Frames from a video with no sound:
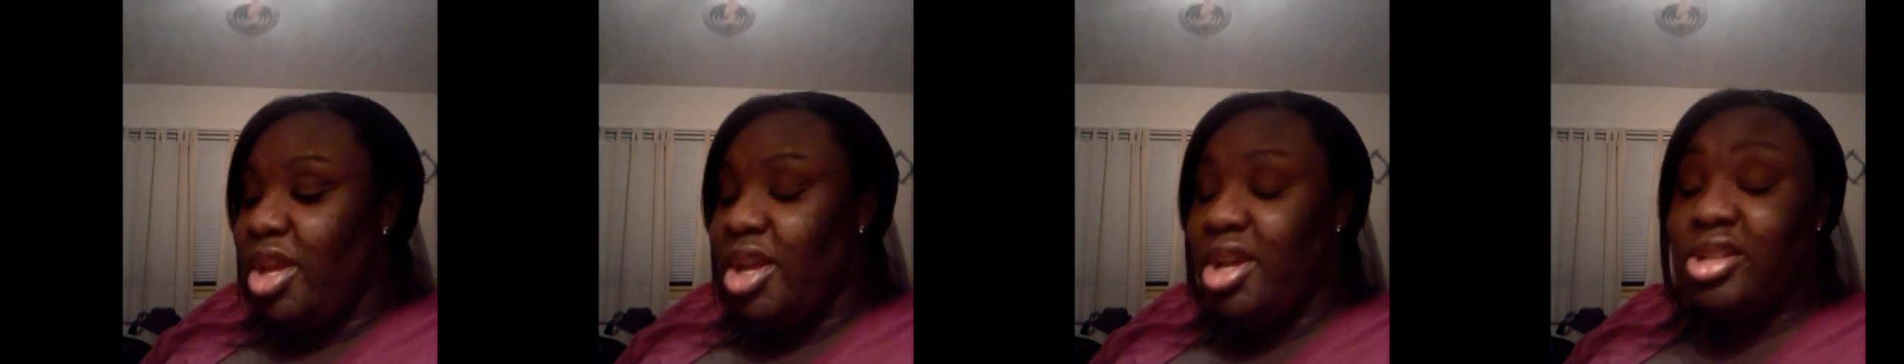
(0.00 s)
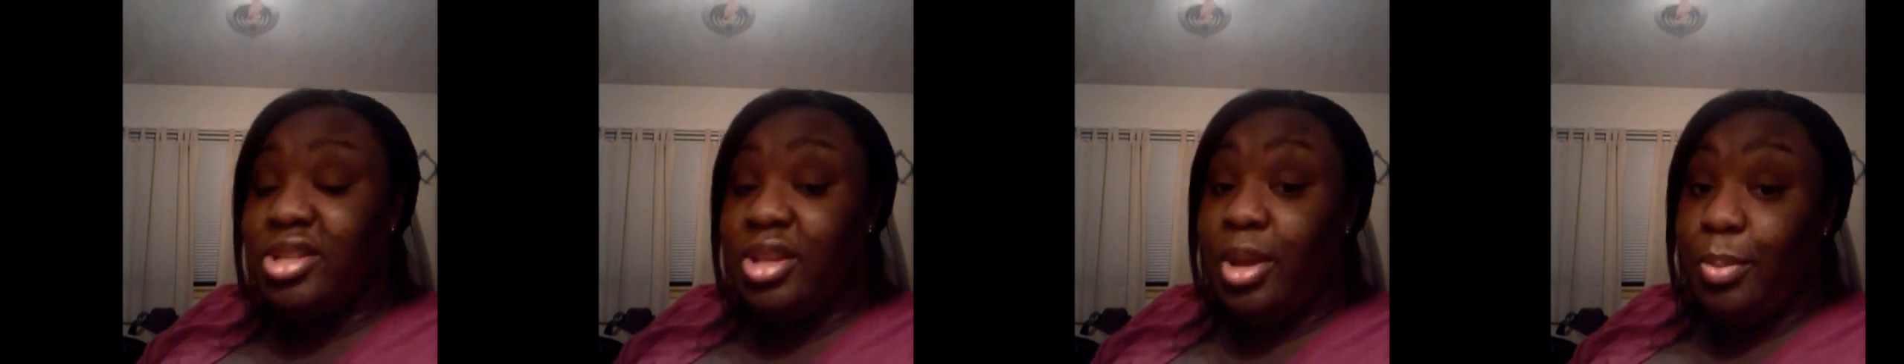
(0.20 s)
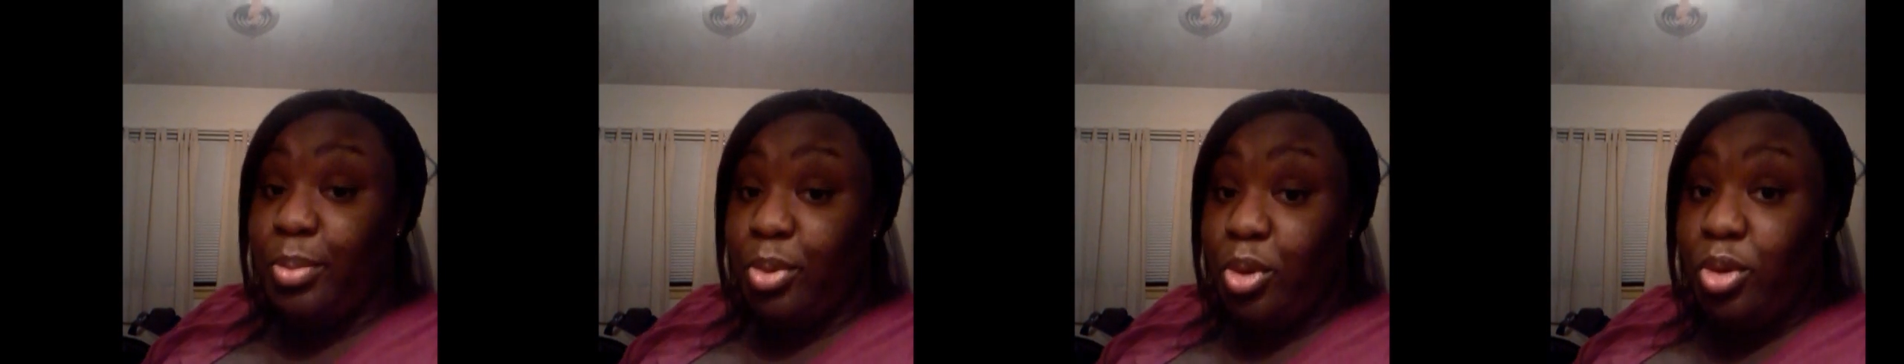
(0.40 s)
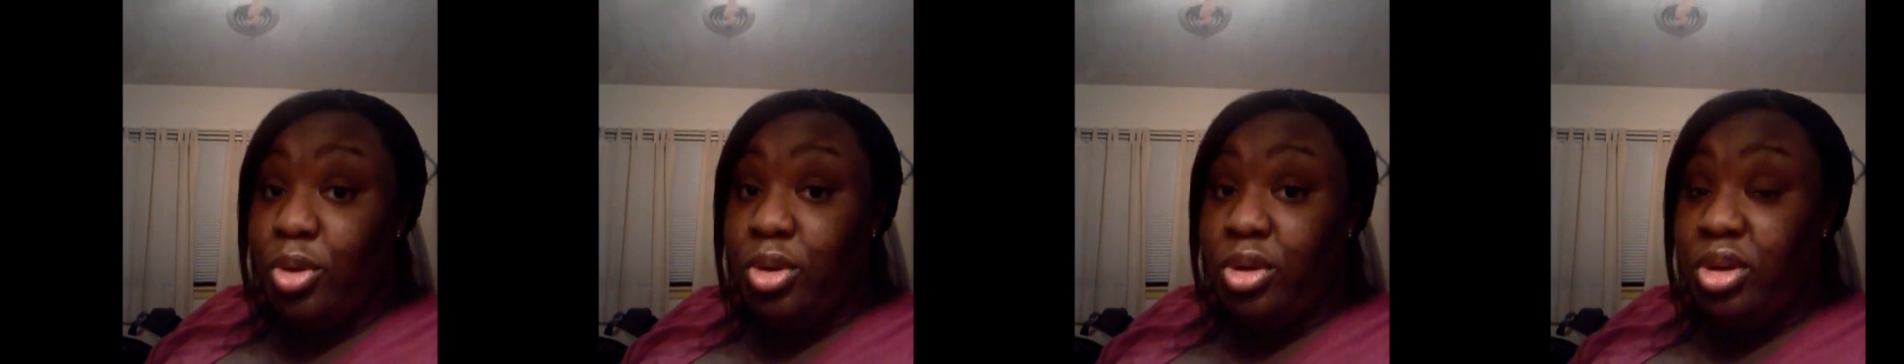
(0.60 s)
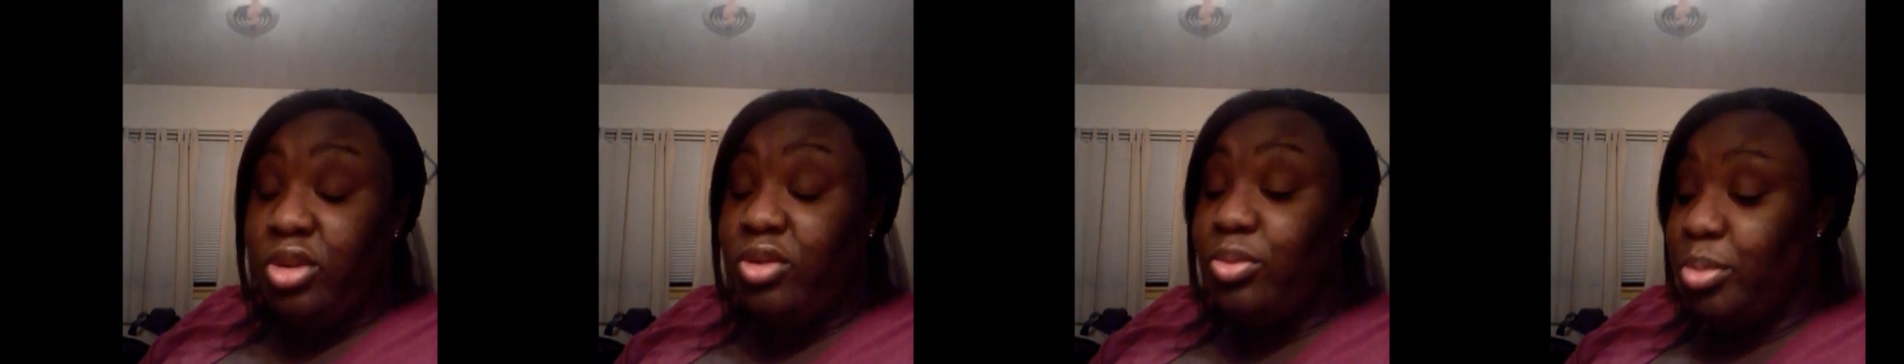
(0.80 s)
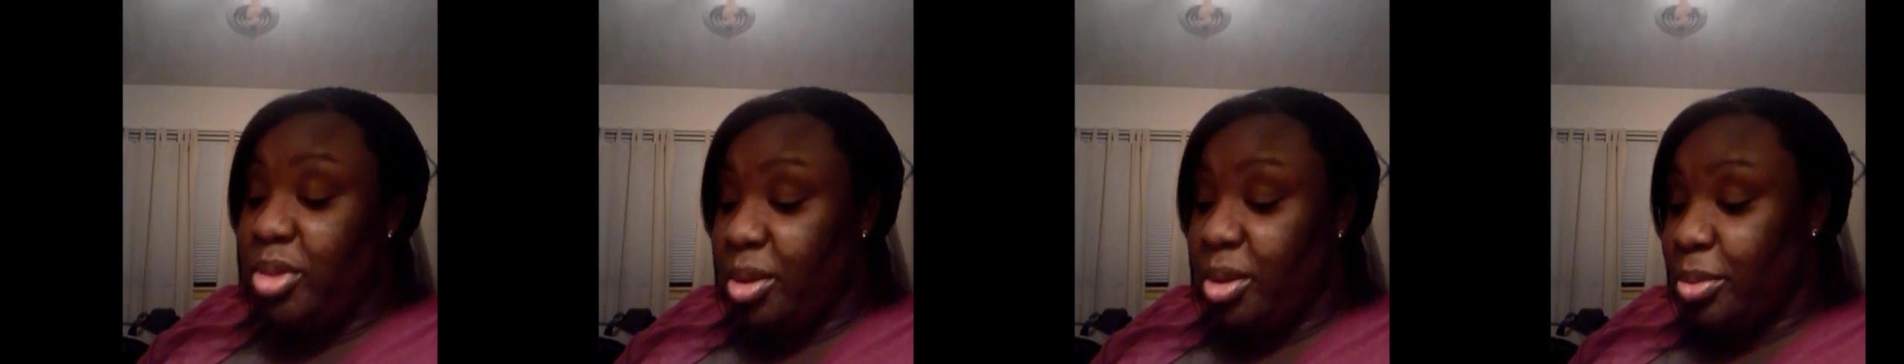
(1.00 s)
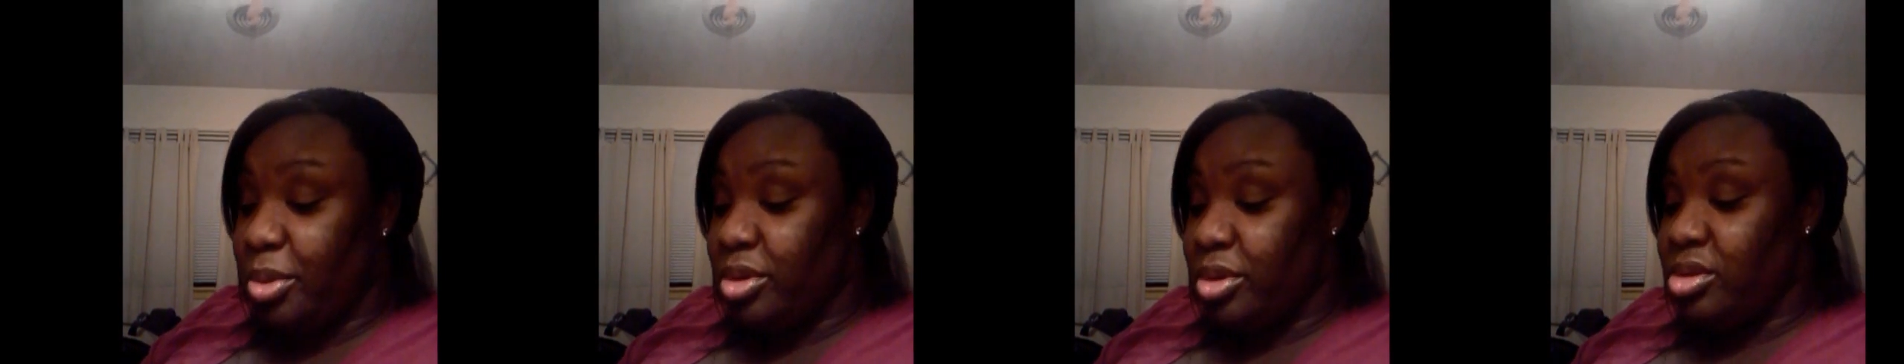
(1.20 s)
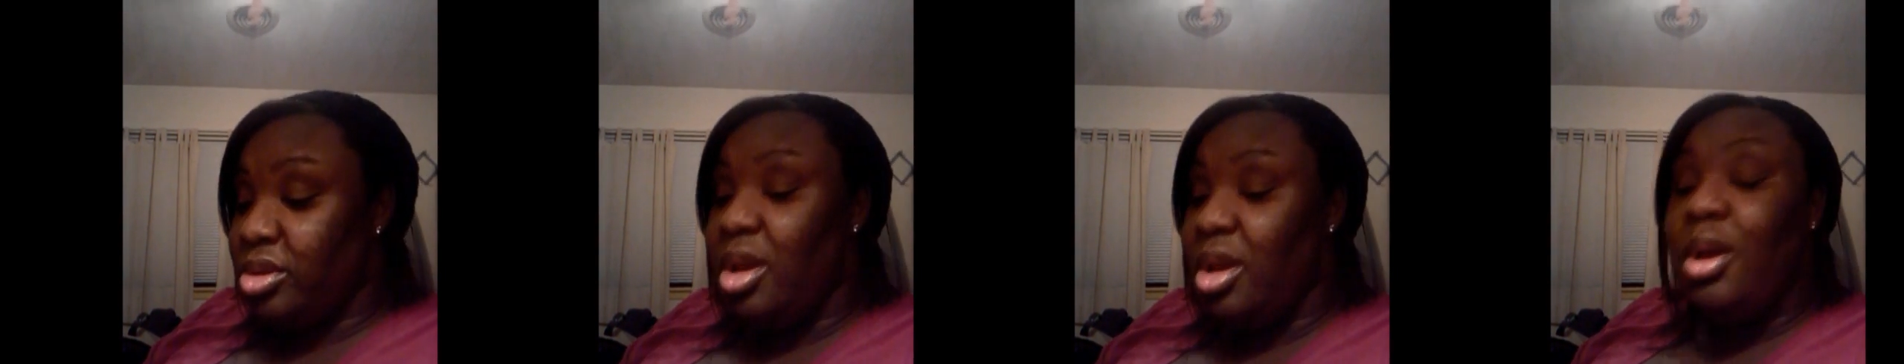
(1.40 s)
is a board of
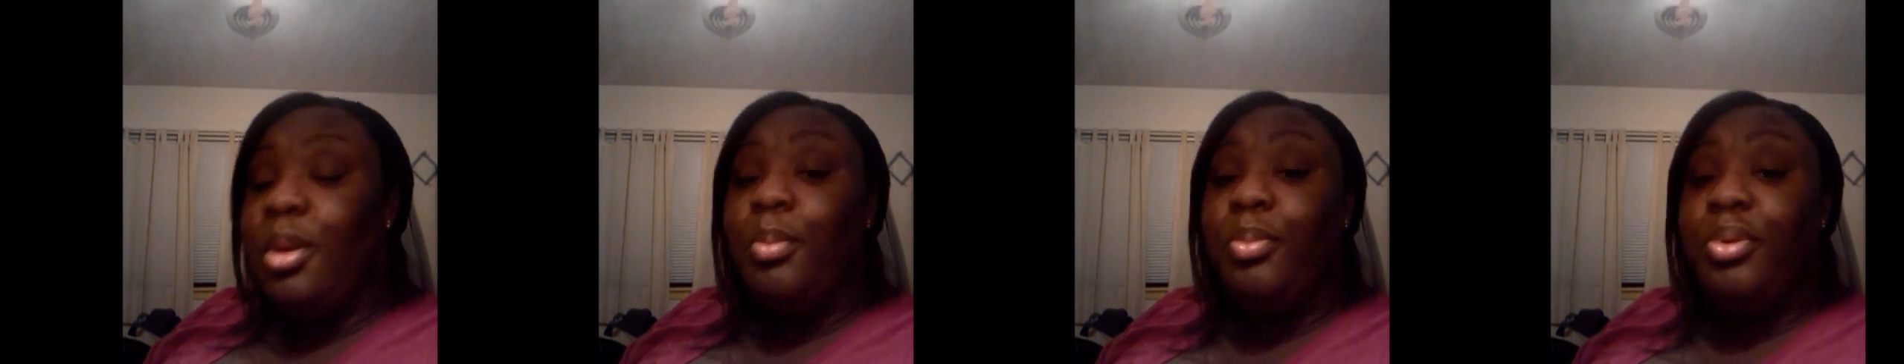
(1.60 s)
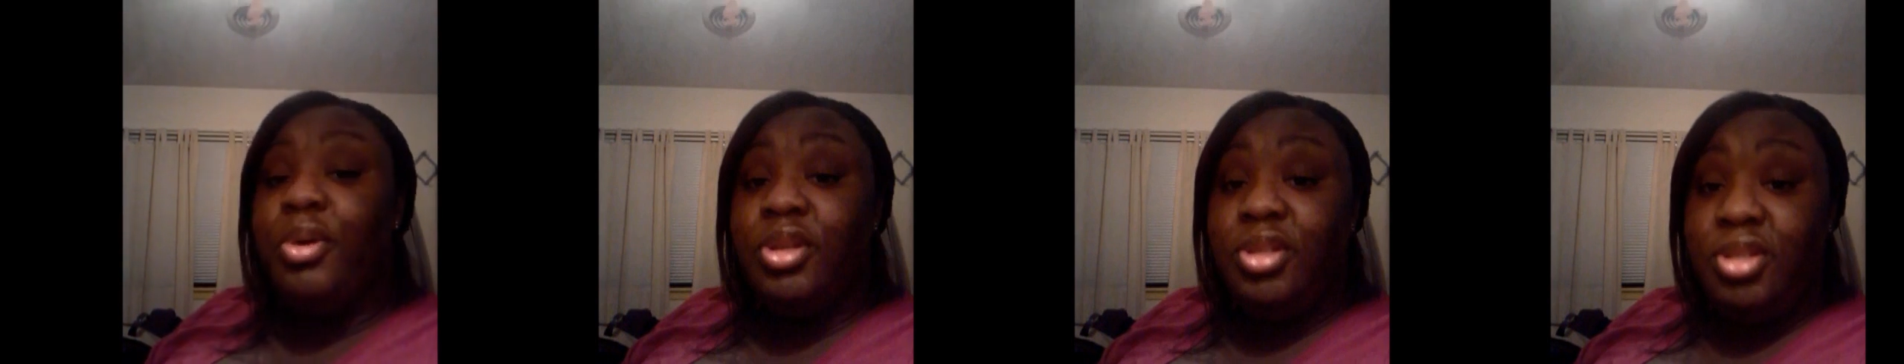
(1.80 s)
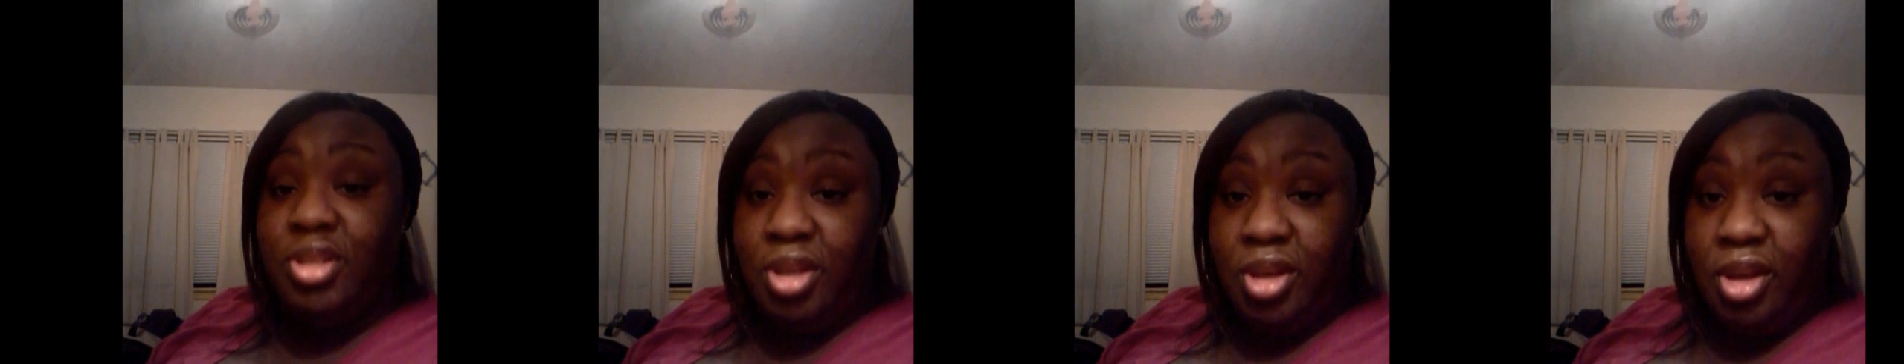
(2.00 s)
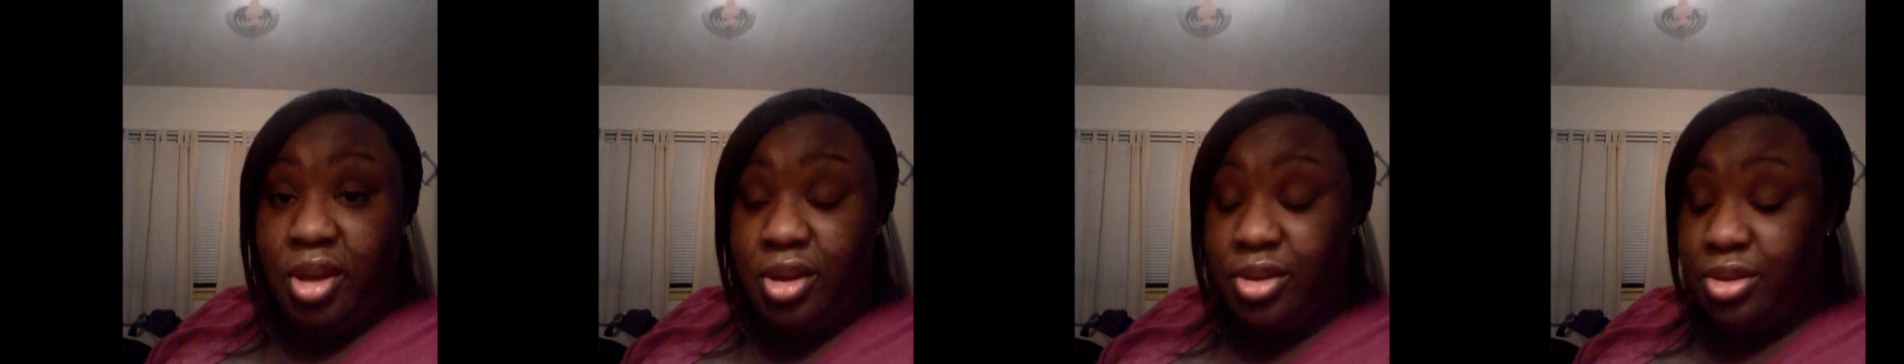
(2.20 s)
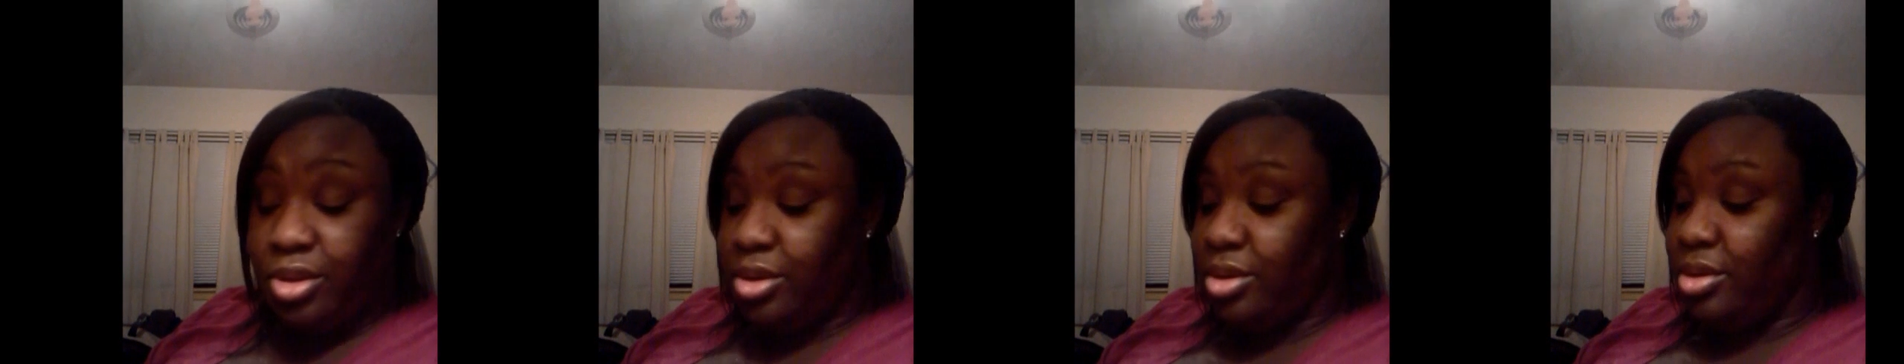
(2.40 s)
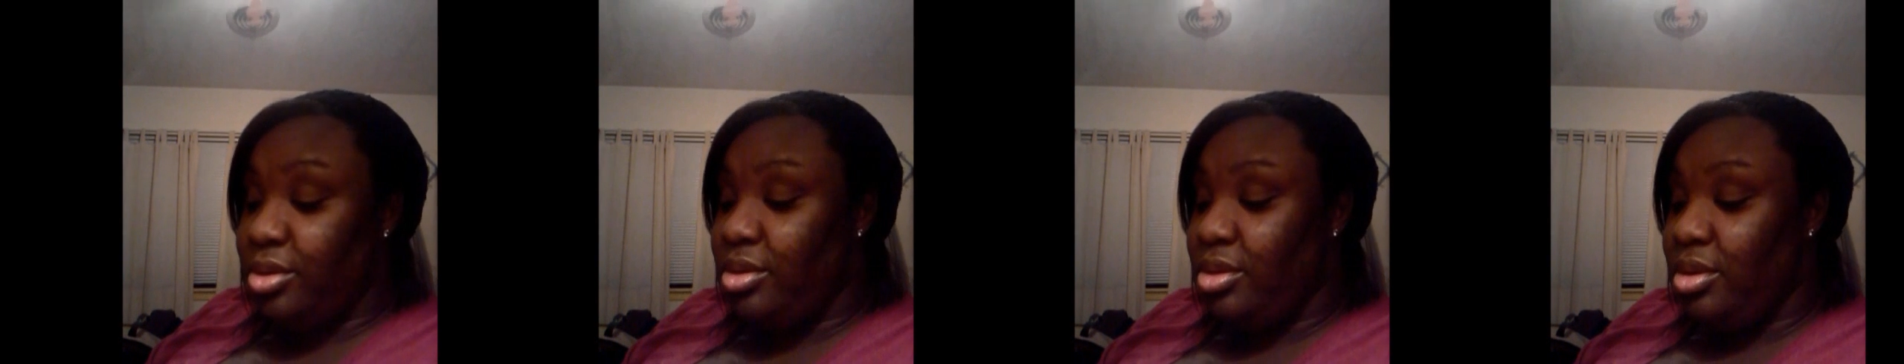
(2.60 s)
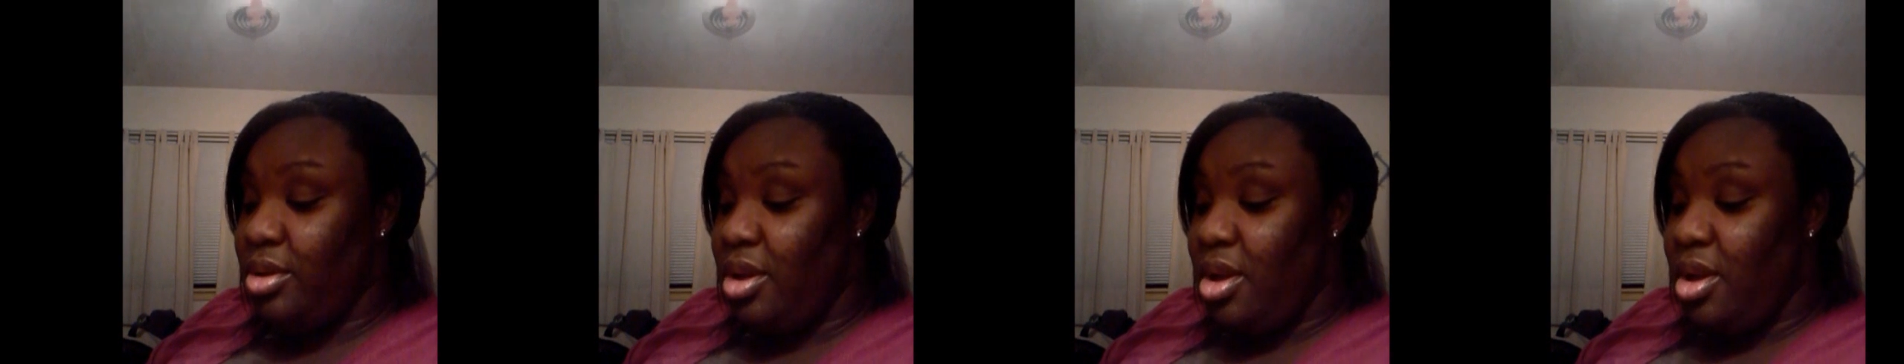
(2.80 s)
members put together